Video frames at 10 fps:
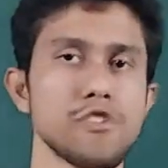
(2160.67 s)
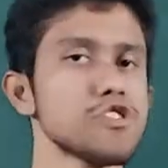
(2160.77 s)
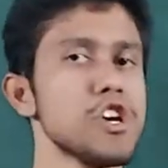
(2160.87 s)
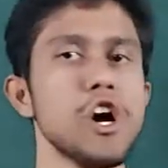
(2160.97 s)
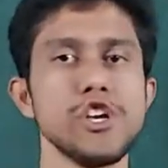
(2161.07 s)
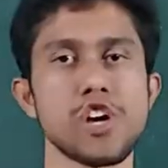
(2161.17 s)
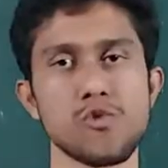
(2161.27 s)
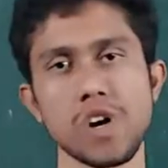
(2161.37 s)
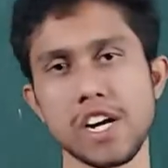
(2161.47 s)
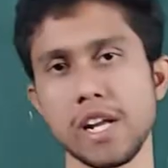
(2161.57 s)
force, your
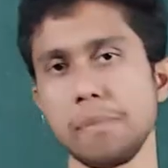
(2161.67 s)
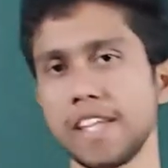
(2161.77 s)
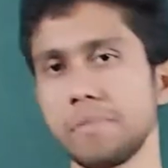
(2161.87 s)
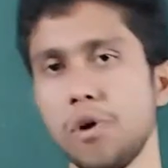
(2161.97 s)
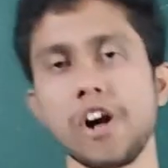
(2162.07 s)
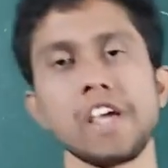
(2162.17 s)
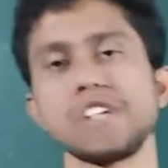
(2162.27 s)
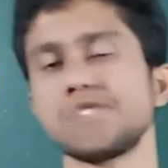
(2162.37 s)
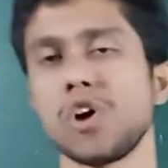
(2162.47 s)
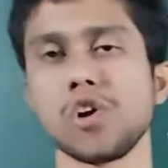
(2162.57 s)
work done by the body
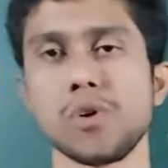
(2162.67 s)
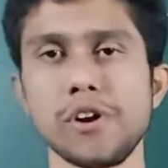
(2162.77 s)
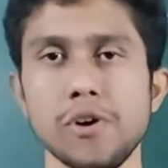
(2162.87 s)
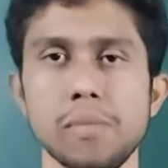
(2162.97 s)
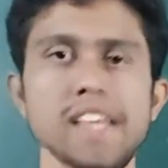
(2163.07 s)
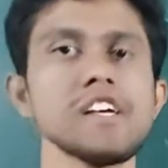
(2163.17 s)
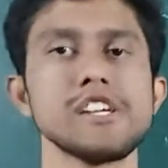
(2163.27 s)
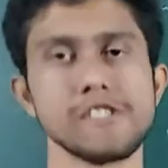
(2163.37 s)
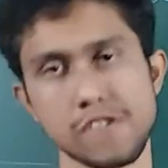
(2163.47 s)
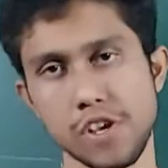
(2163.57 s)
is not going to remain
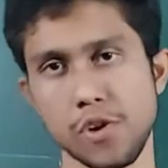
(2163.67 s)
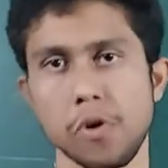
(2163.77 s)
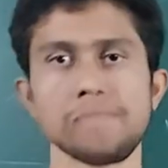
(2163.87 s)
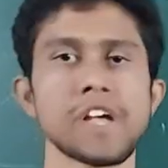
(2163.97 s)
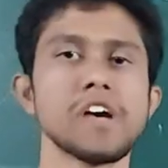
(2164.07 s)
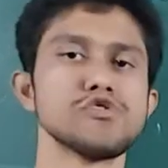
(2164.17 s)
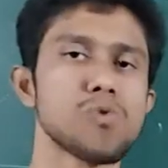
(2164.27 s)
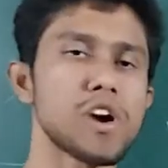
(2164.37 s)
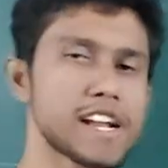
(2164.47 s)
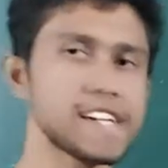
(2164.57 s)
zero. So
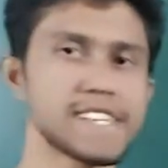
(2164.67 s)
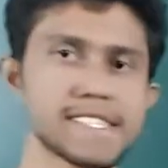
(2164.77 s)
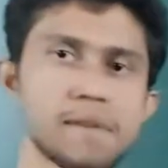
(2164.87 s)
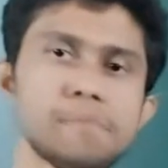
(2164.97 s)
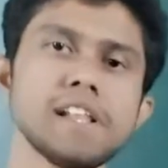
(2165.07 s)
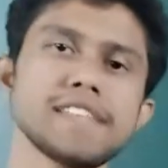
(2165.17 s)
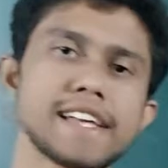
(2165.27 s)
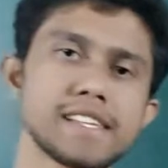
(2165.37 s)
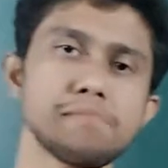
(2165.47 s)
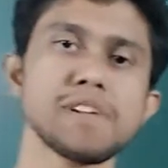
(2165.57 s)
what are its examples? The
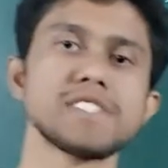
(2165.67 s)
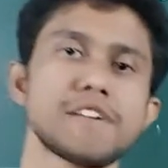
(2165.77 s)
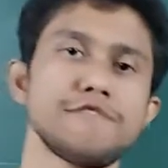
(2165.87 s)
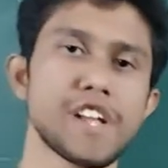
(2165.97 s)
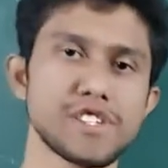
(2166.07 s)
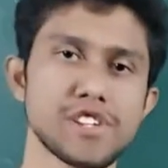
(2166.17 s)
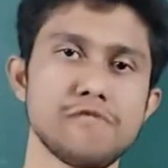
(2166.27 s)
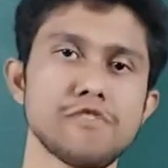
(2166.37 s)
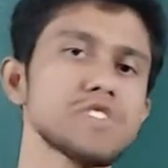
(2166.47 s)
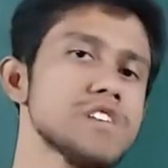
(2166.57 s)
examples are frictional
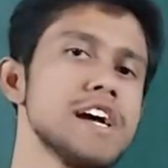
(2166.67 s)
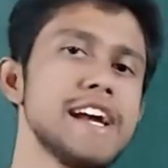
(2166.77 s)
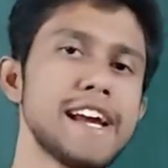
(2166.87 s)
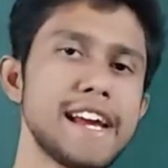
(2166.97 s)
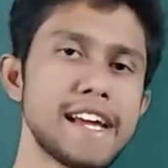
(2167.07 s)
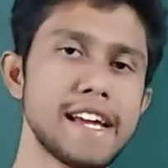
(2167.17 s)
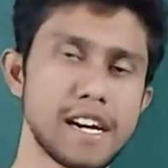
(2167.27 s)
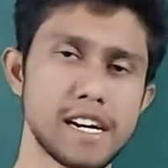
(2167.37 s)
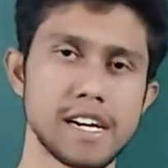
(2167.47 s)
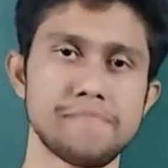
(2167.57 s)
force,
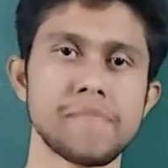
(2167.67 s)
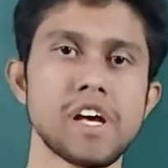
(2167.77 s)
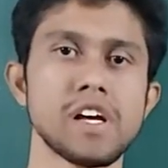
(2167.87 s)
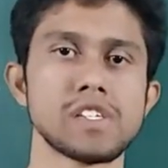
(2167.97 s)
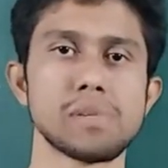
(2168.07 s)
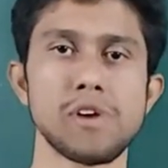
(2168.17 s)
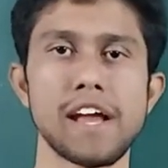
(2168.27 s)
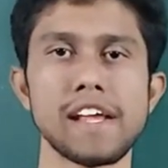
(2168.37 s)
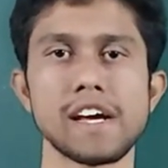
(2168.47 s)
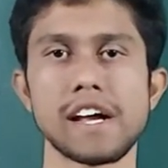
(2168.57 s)
so
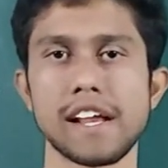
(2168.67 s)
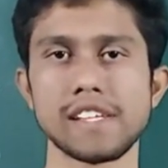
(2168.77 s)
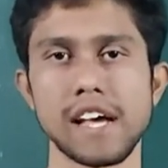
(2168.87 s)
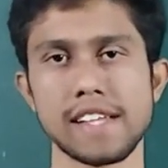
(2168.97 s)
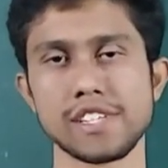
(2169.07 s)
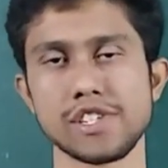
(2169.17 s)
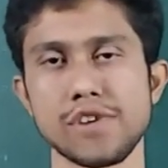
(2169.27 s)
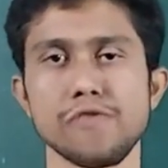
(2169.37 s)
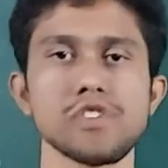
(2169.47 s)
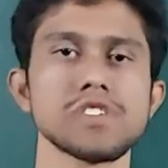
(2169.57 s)
any
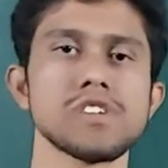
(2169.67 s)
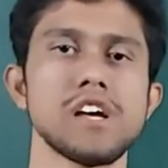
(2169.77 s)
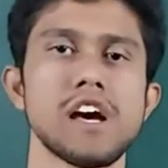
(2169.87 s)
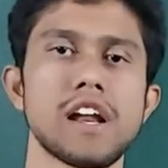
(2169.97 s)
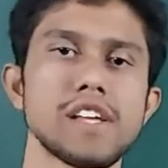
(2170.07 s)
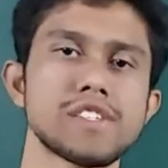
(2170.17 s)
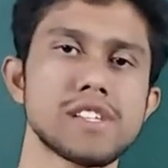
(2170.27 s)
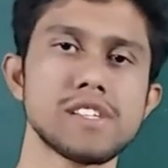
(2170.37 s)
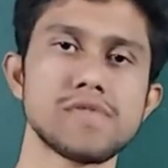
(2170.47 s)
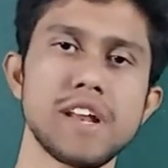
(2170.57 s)
resistive force,
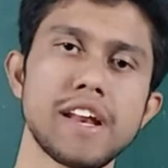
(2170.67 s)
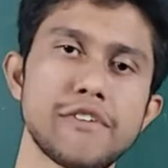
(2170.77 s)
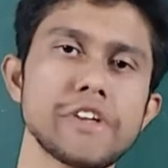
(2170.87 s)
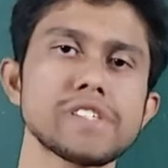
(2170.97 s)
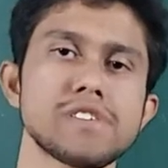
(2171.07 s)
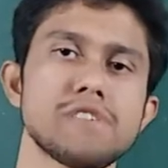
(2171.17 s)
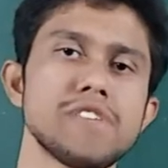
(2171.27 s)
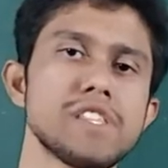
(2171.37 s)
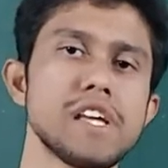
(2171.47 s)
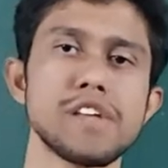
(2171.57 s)
resistance will increase
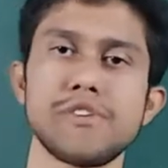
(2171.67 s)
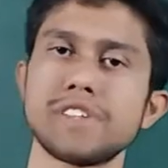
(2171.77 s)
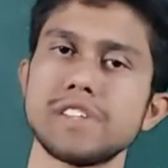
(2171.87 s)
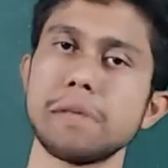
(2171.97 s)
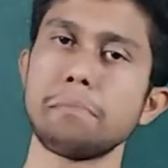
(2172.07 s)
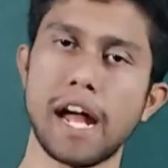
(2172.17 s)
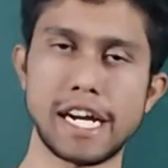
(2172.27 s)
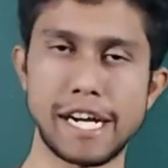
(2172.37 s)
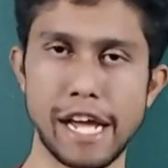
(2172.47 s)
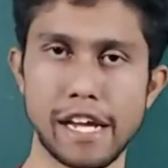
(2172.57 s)
with the increase in the
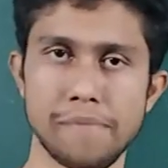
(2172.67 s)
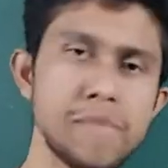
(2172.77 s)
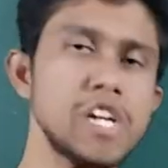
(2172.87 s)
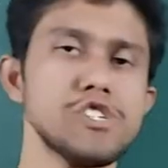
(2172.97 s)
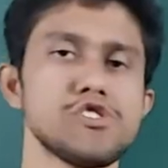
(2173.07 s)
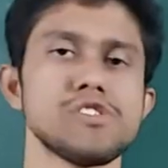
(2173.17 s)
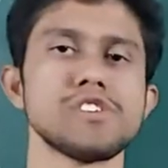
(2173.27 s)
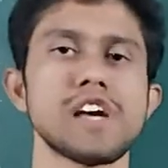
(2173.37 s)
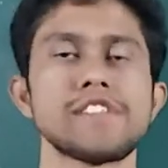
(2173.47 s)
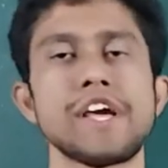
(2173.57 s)
path taken. So
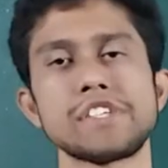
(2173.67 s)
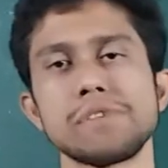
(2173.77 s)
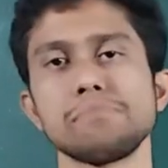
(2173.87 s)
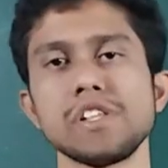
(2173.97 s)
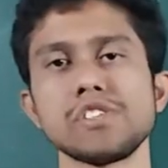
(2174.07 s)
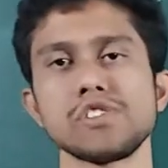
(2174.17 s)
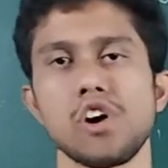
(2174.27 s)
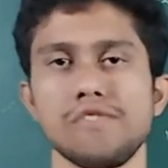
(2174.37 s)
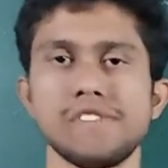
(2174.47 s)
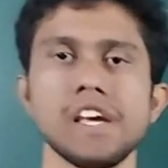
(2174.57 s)
these are the examples
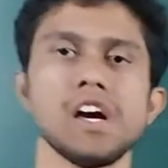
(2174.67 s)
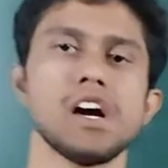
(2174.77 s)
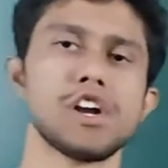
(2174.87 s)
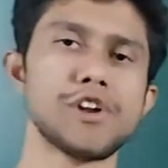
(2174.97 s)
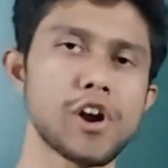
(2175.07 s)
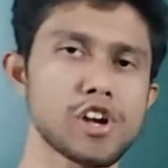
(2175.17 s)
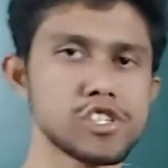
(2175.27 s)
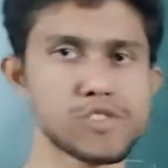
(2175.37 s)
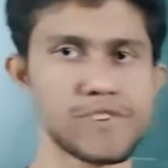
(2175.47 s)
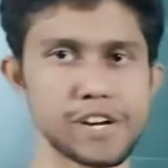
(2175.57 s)
of the
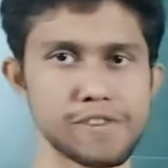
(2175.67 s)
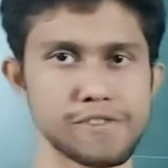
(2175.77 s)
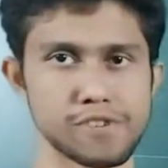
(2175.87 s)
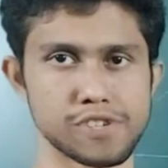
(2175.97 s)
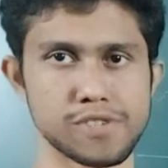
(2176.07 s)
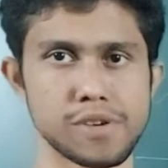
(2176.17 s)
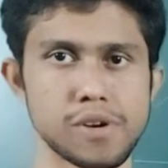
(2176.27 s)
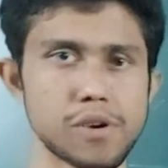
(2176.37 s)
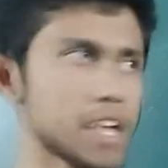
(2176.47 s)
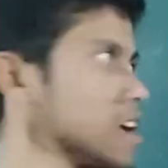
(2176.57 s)
non-conservative force.
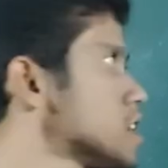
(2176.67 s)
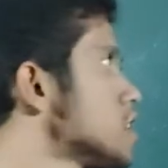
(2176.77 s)
Okay,